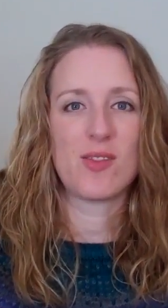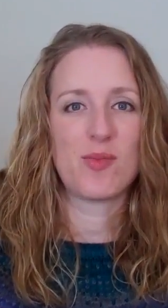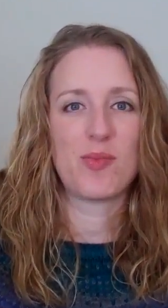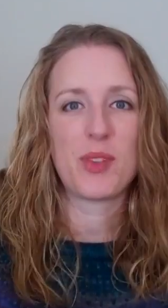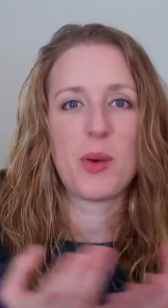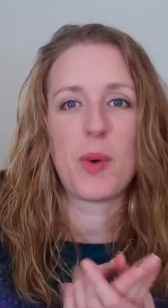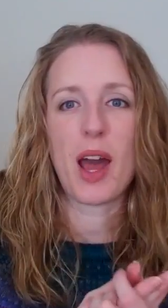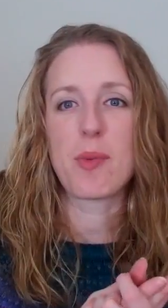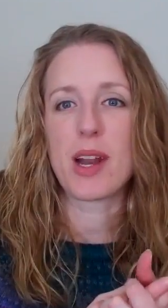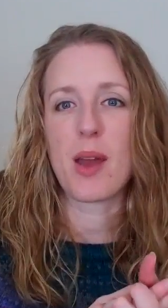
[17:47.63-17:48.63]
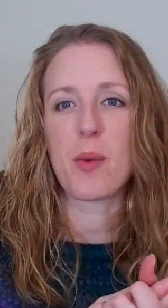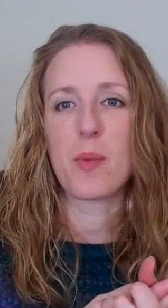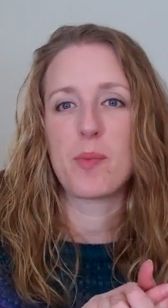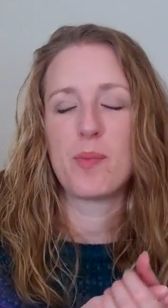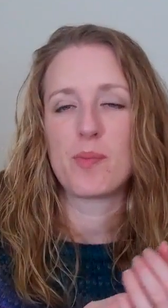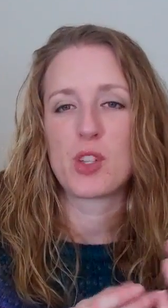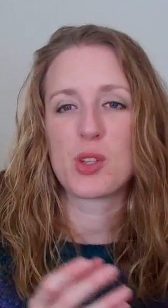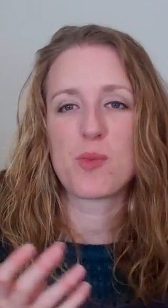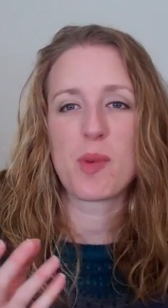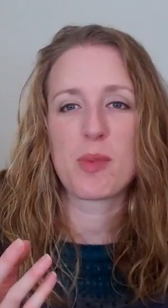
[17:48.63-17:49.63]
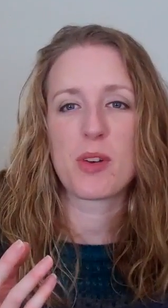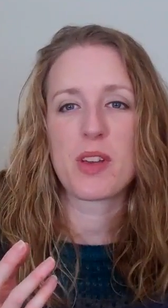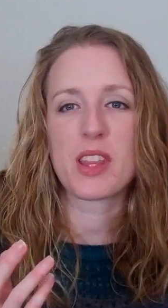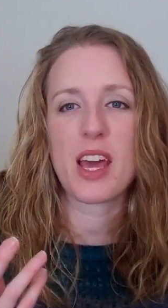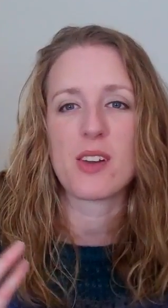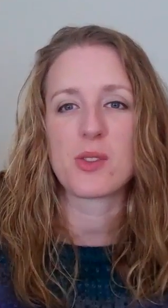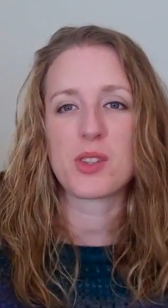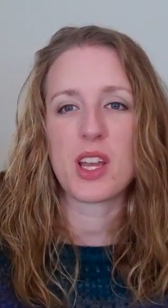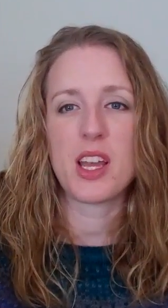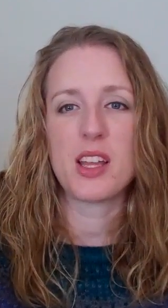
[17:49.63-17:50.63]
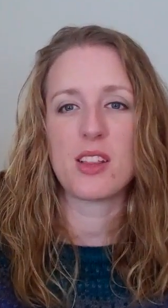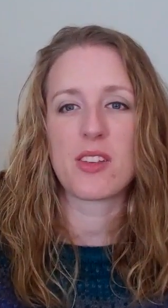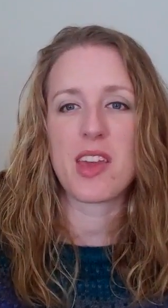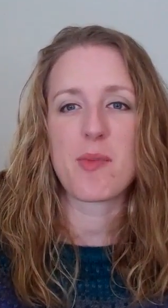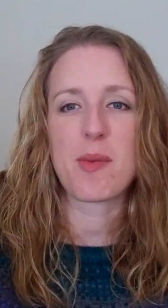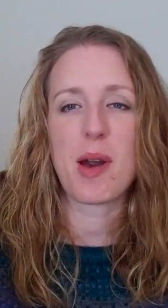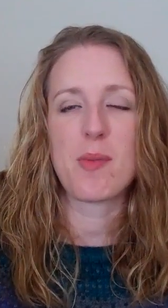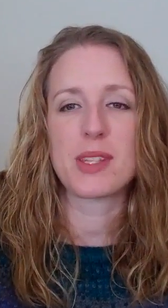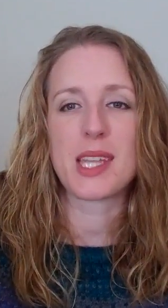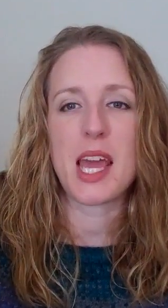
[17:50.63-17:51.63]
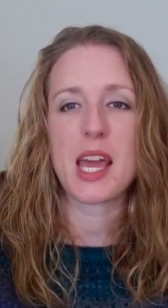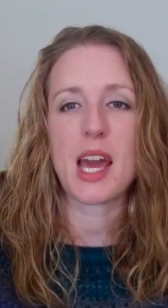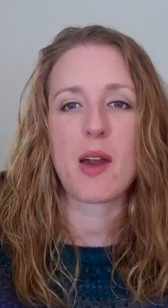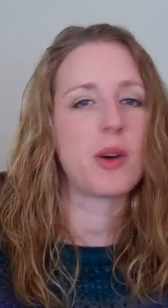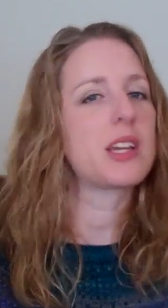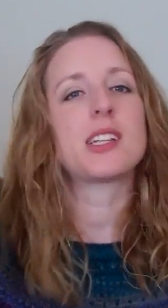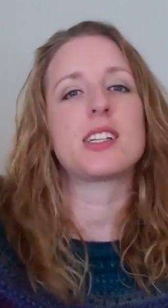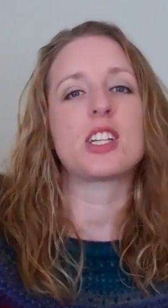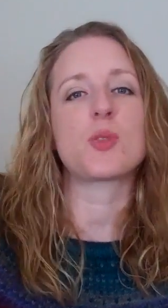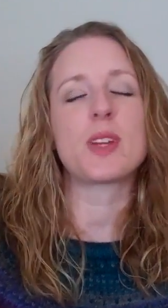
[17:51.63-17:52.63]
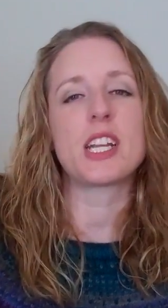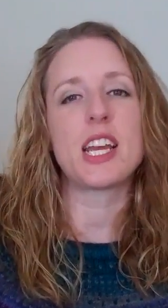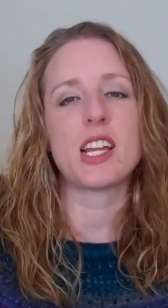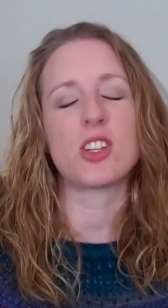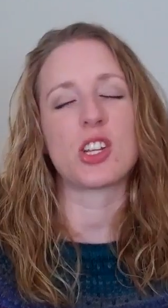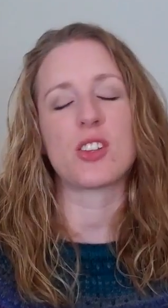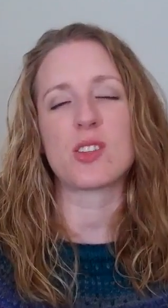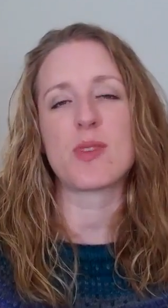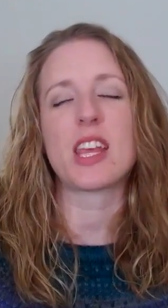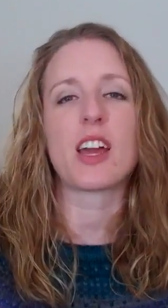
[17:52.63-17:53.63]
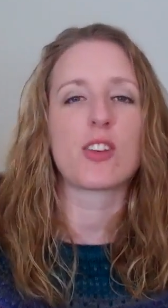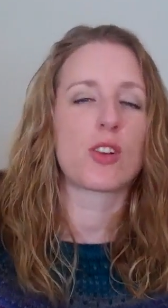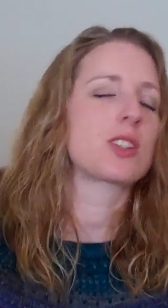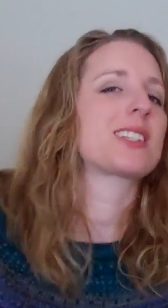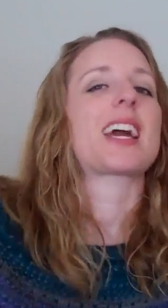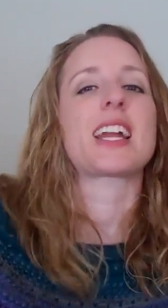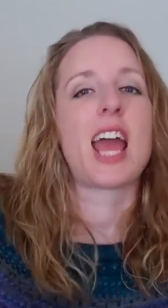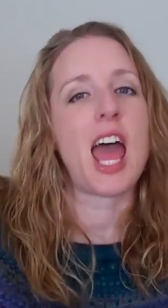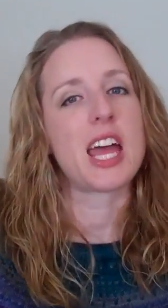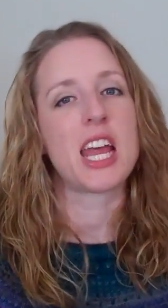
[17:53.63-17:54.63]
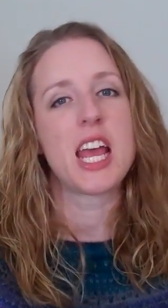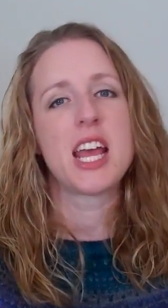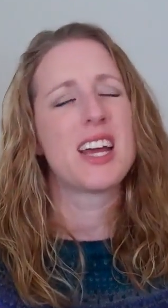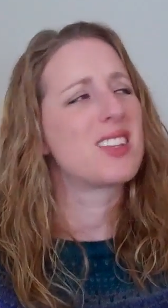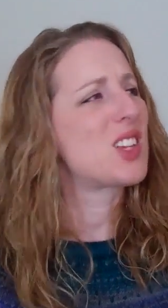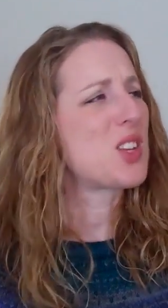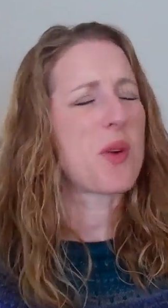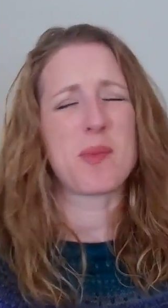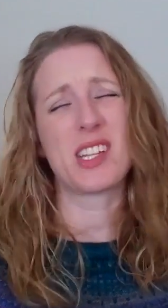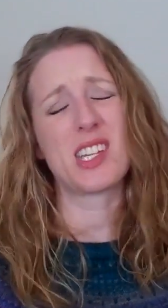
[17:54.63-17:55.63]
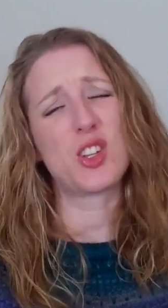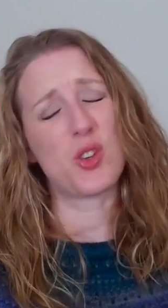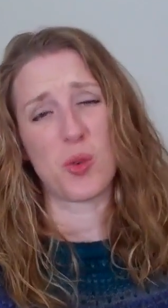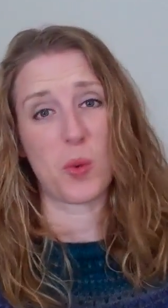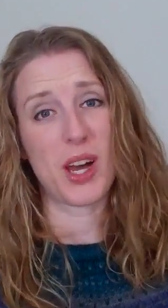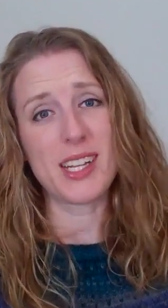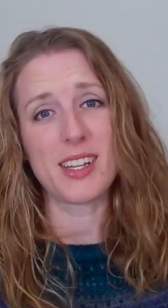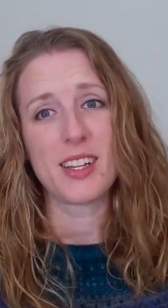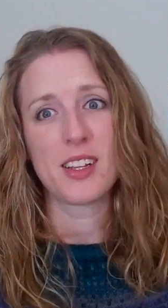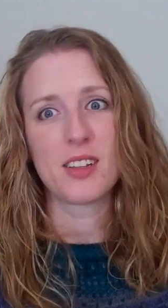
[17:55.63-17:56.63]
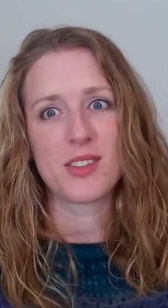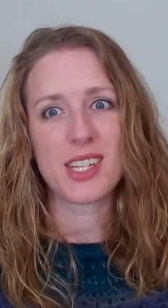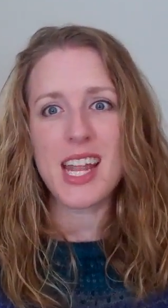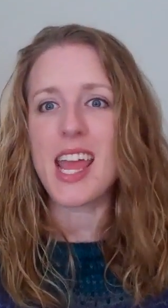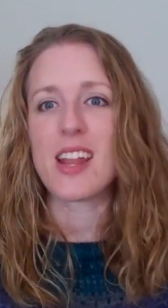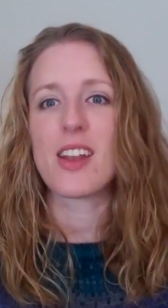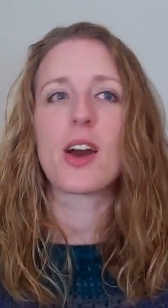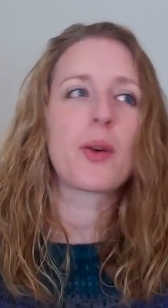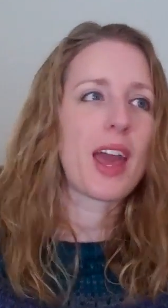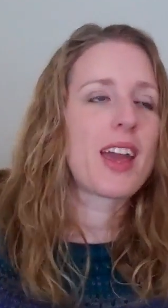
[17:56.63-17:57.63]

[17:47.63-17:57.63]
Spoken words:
I don't know why, but I just remember going in the house and looking at my mom and saying, I want you to teach me to knit. And she looked at me like I'd grown a second head and said, you want me to teach you to what? To knit.